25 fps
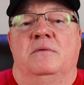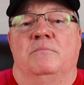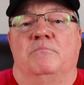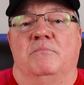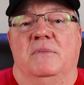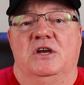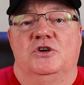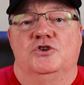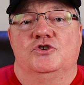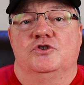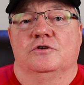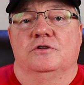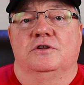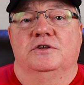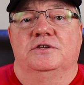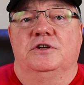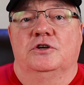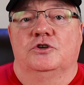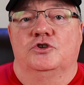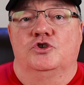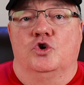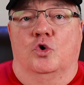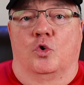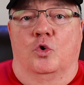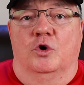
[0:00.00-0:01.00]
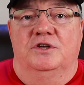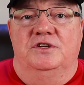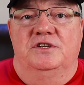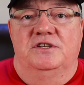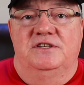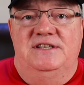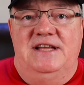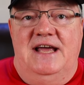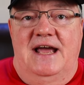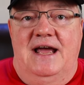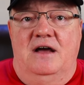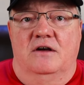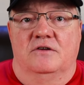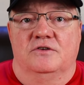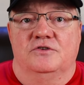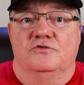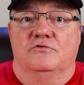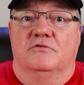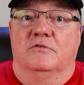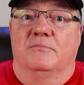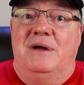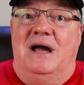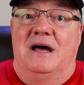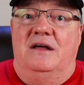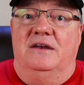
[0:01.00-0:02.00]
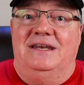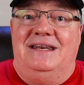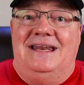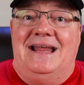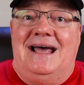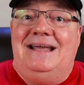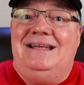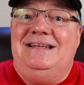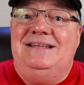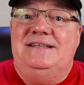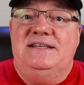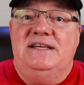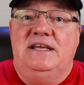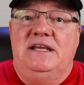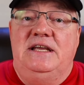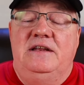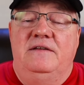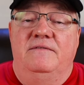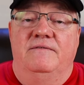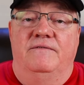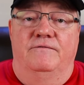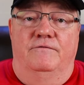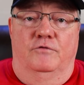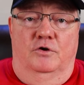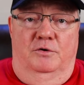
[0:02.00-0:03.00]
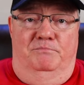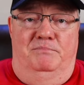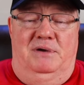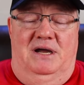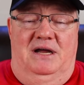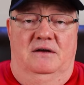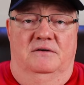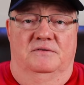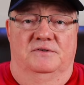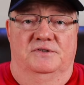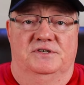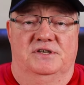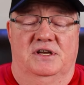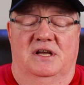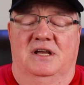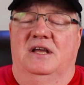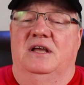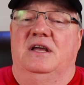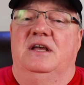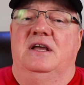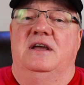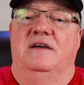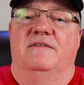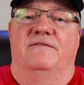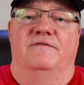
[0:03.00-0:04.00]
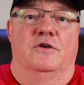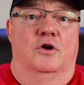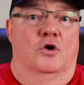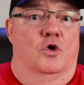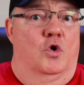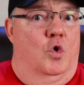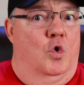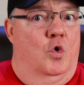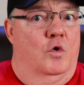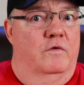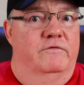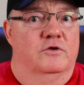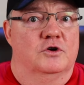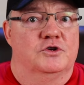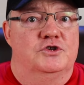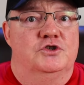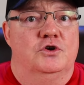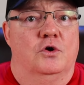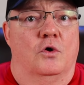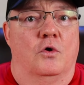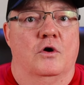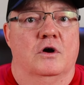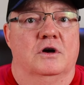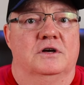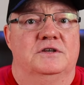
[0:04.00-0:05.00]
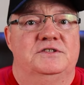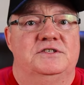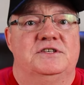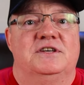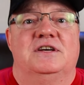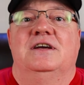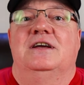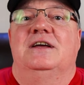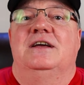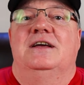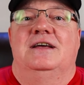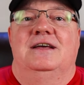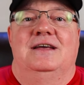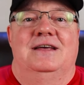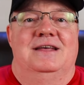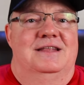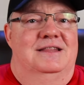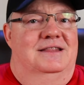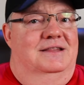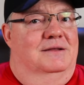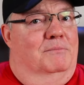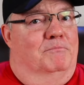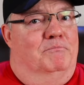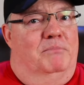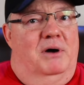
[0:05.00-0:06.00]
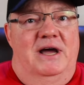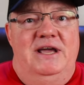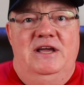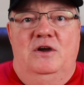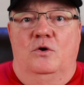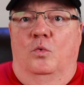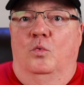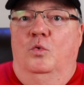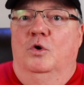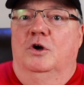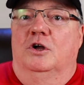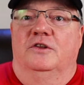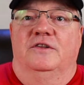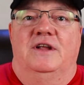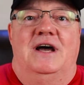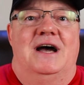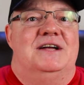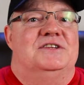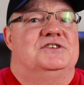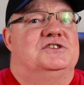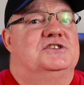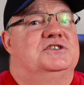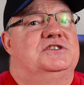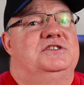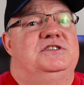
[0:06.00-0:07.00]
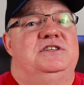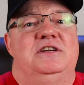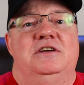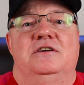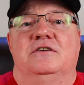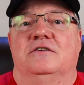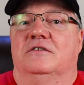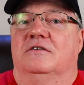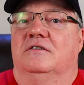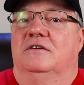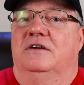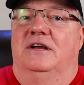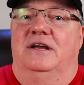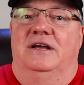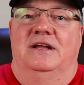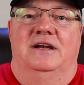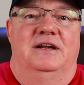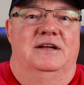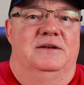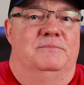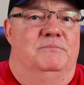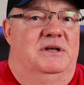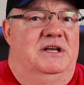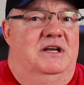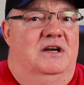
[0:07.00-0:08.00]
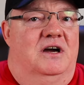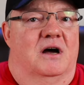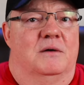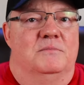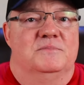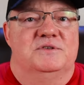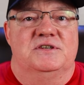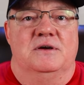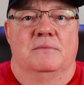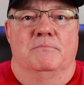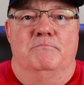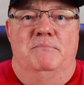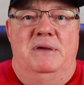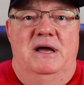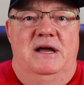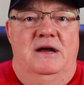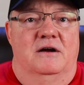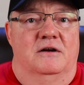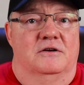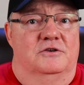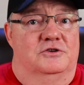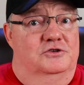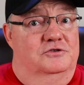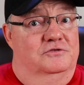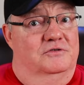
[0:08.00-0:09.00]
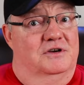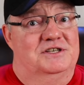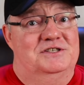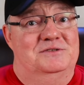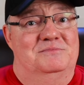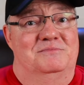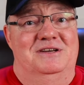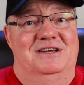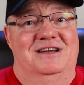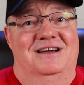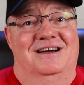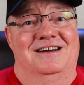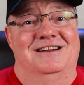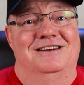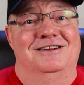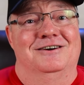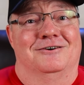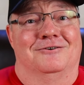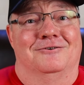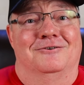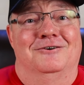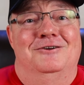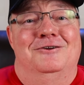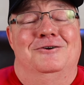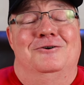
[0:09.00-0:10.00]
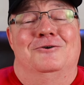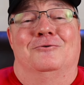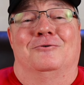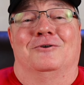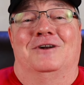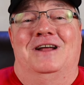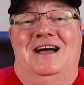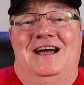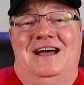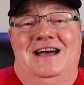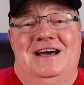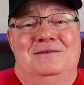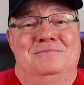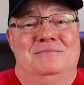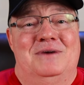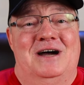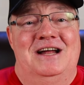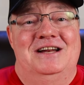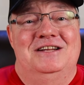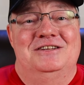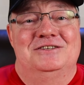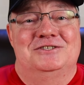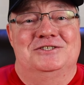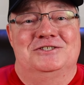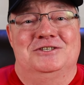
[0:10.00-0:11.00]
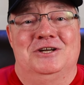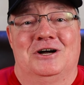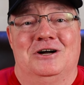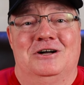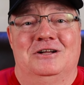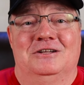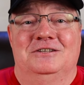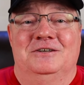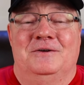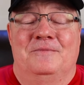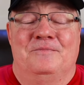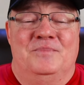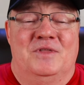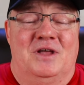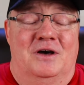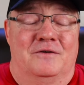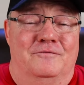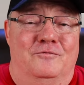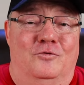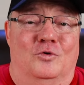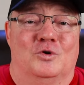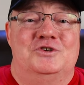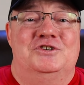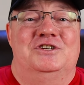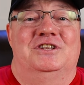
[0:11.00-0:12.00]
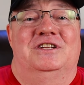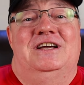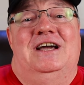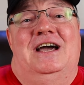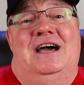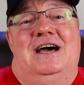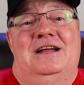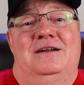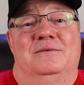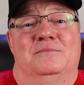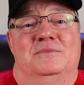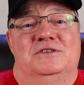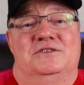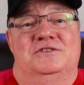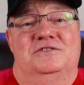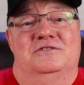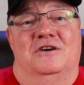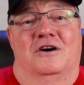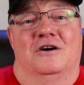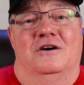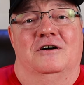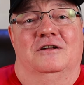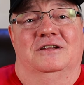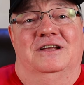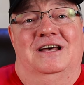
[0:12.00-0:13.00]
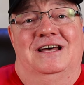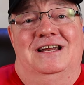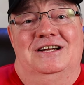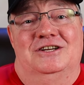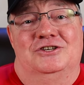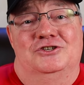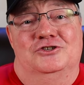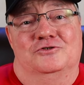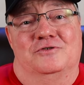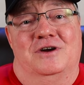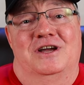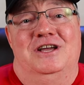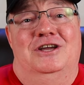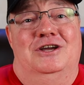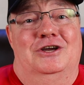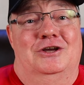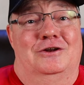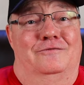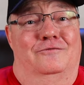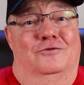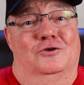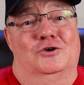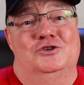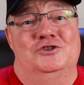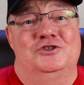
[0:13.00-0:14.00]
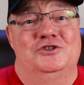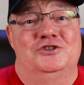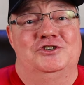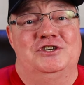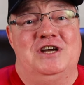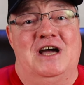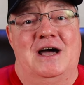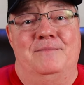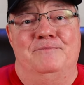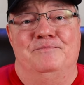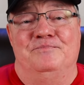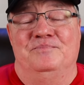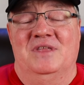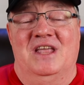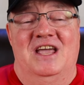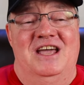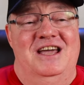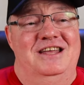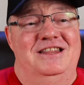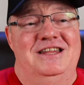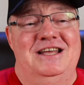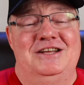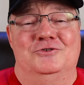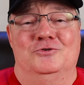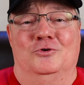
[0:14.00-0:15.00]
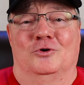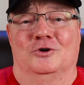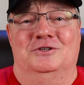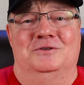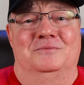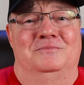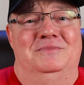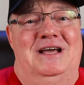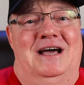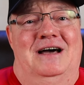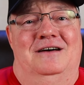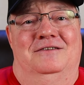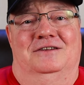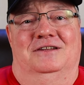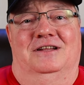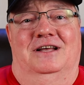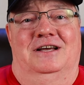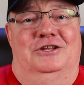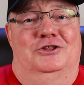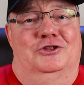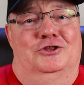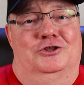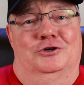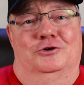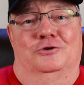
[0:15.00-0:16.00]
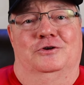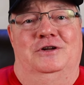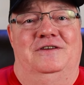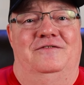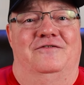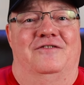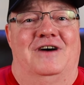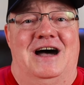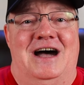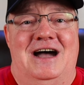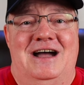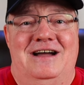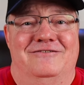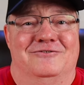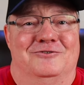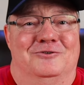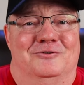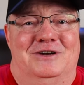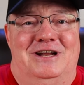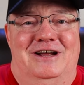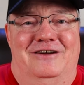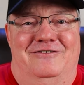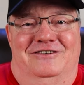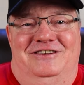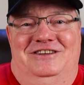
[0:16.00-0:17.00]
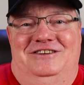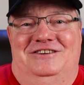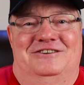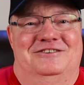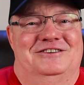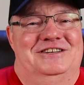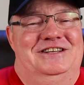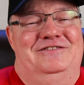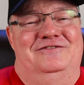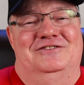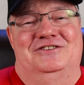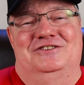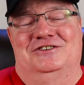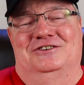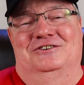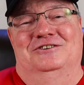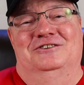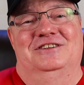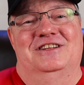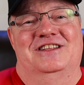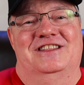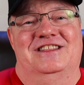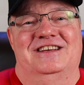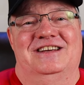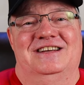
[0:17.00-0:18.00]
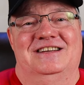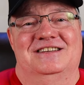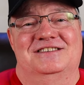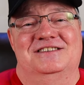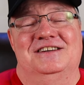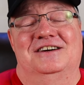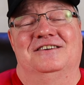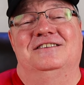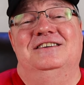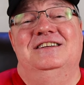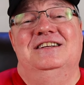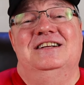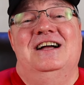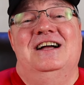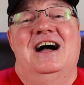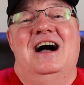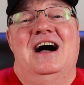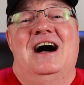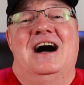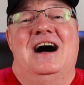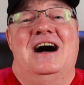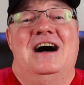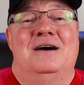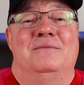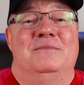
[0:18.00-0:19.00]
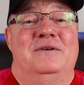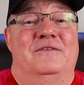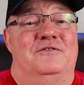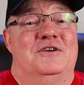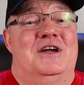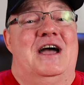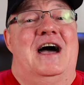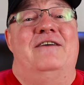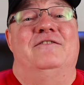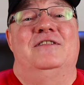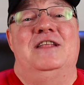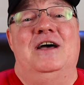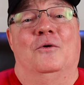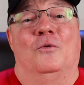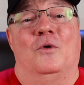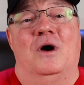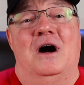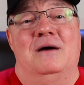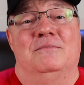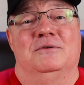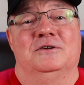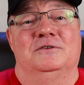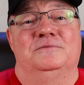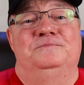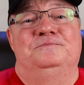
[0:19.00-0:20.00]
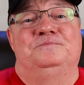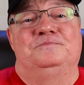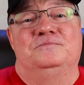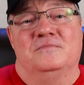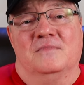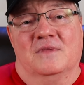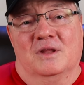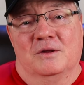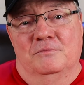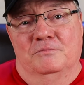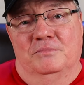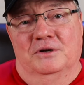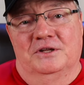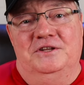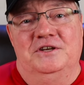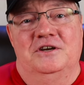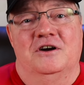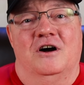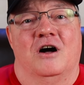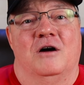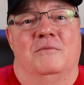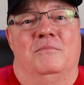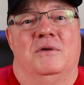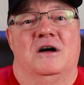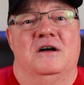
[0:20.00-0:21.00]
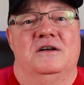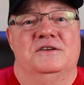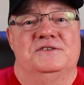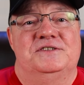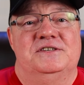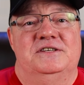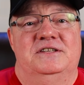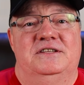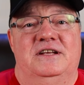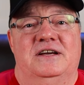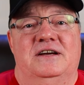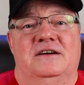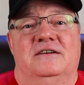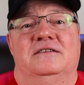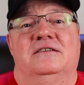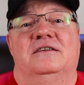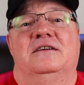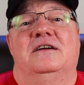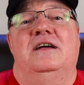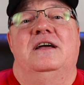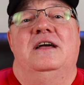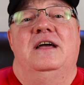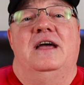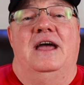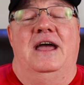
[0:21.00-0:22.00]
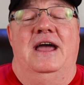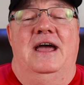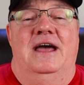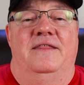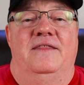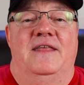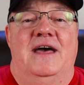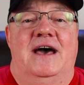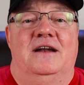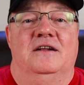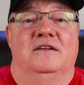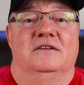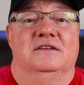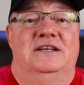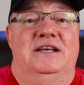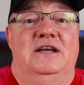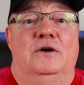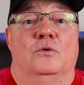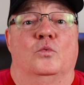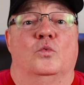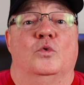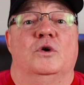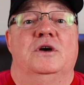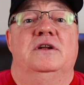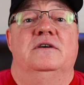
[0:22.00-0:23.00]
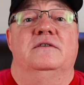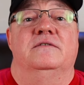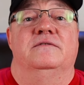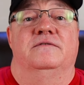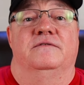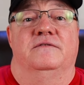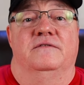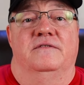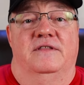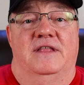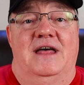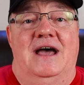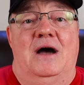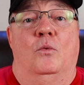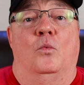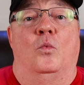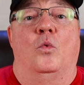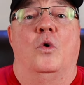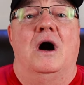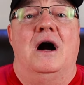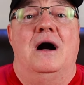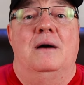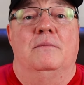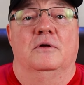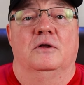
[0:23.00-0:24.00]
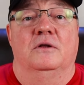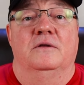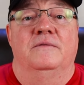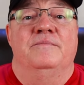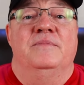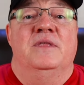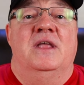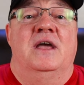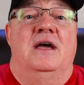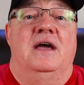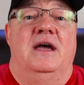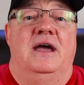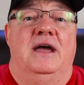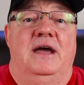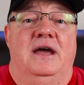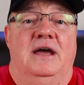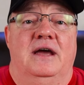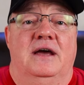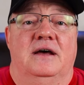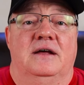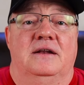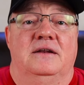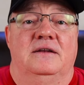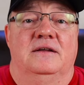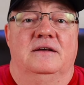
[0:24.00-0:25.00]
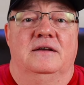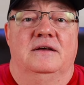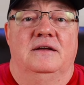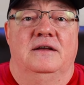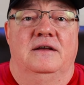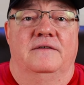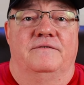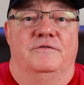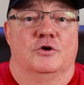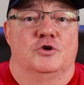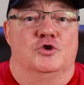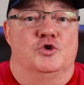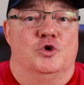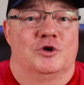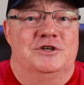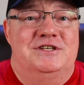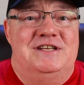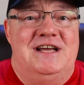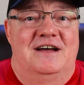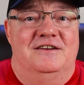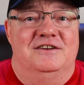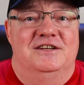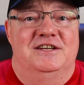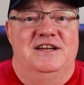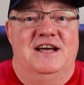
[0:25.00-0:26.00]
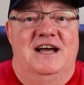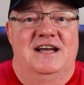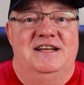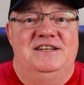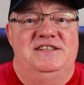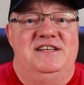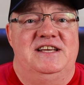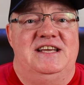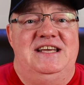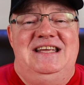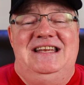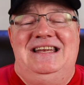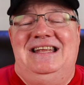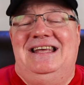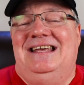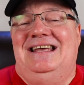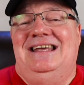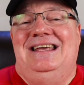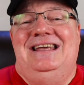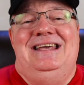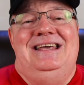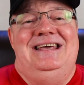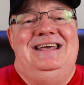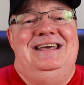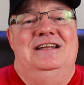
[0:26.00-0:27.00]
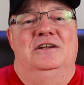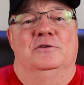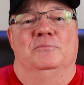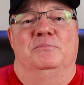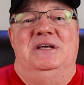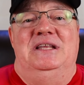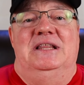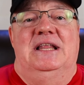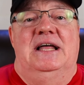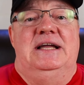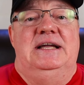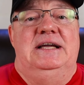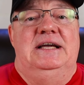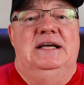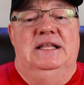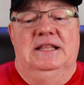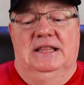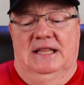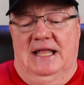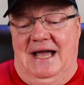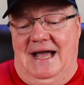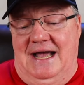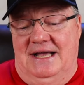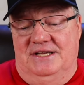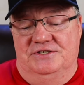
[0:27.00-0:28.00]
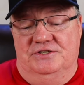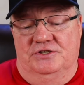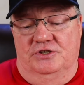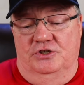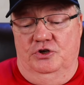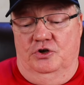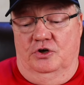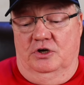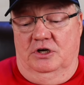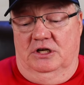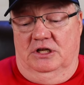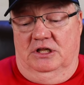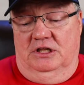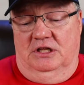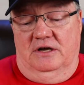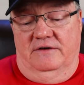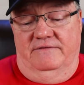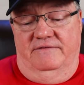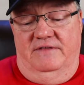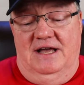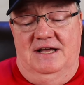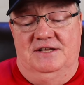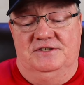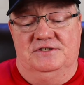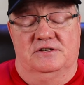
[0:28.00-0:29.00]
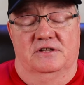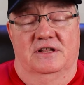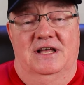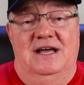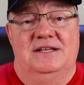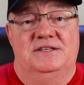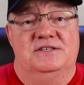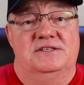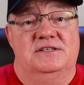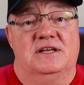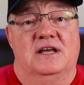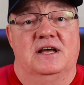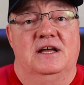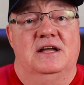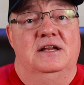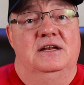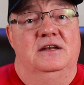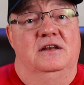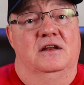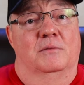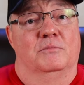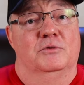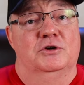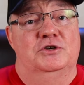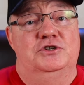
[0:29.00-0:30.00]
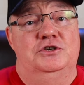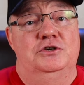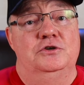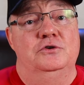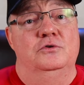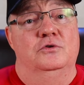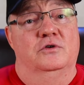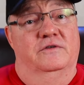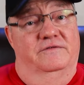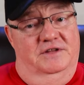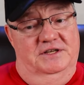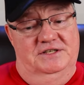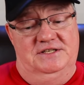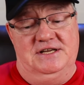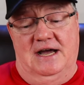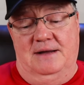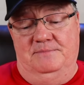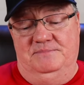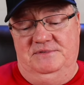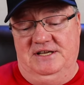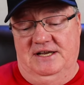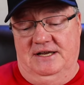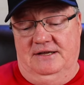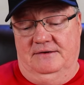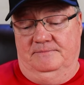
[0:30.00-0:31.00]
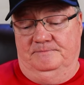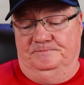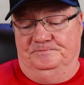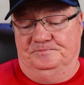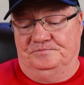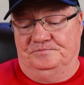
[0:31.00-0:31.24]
Make sure that they're torqued down to about 19 foot-pounds. If they're over torqued, the bike will not steer and it becomes a bear. Trust me, I know. When I had mine installed, unfortunately I had them installed at a trike conversion shop, and they torqued them down to like 35 or whatever. You couldn't even turn the thing. So if you're having that wobble, put the all balls in there, and that'll get rid of that wobble. And if they're torqued down to 19, it'll be like glass. You're going to love that. So that's number two of the top 10.